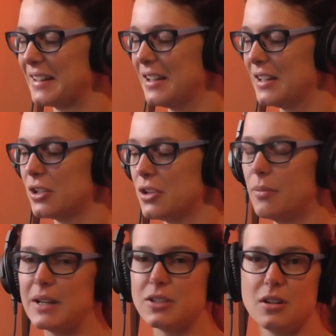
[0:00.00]
So you
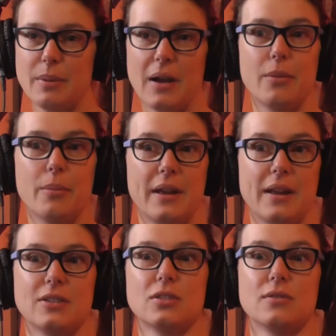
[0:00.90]
mentioned about them
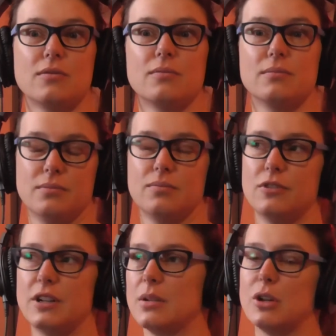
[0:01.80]
being sort of
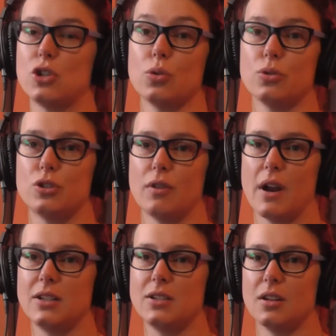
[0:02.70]
reasonably short
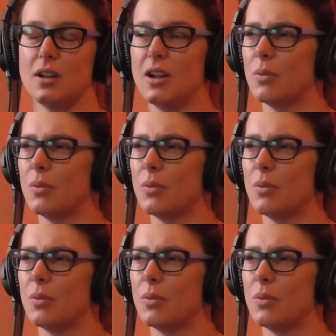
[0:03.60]
duration.